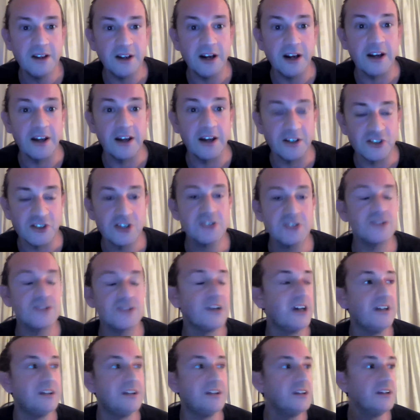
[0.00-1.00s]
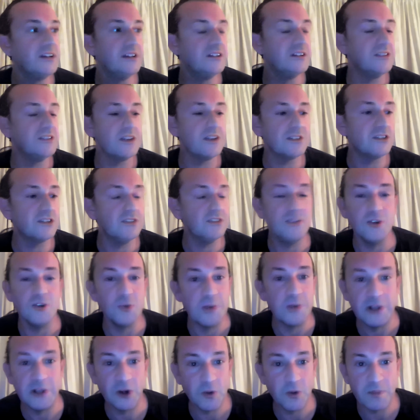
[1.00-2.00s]
And I just said, "It's nothing to do
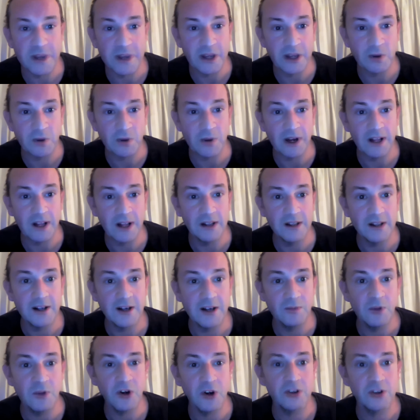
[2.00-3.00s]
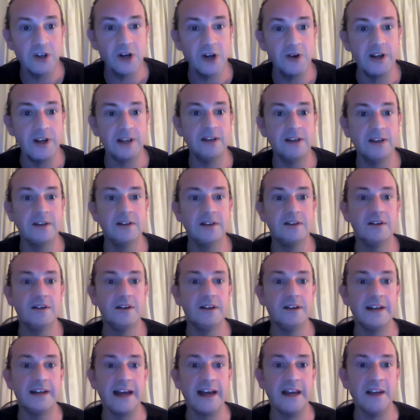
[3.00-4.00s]
with me not being well. I'm not going
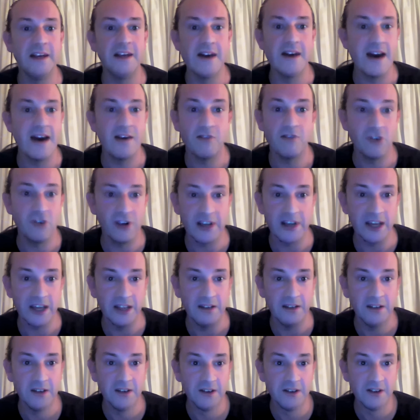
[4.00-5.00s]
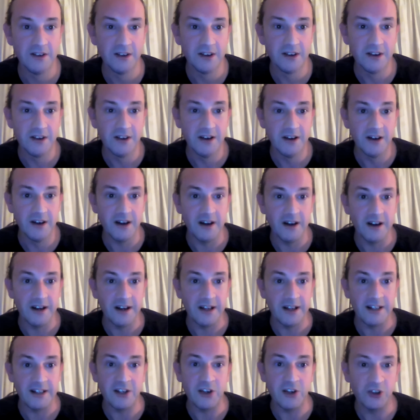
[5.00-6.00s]
again, ever again.
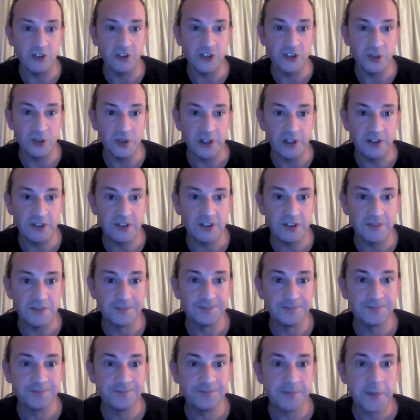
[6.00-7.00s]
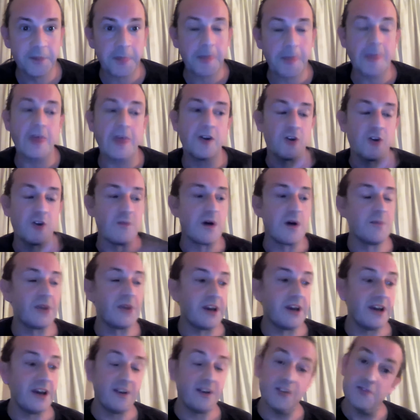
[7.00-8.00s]
I cannot do this." And I
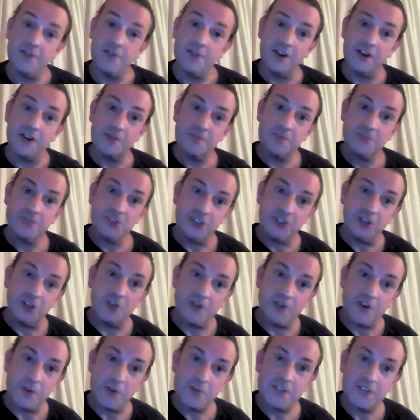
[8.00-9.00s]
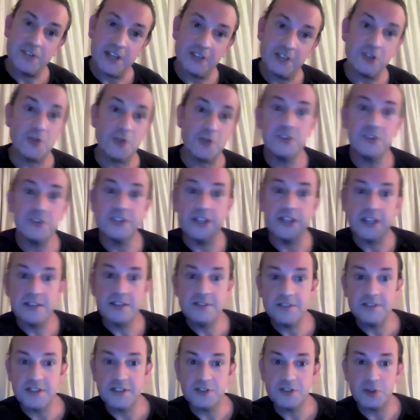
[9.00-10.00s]
remember getting a very, she got very upset,
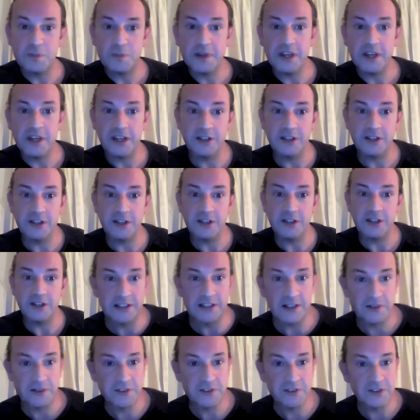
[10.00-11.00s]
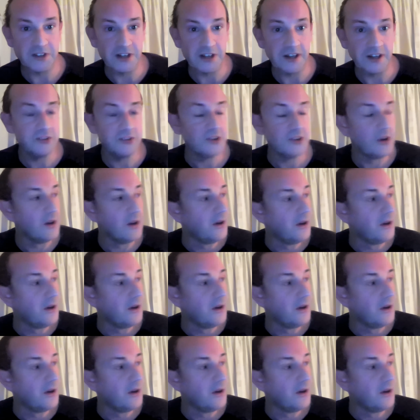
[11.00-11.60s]
obviously, disappeared, ran downstairs.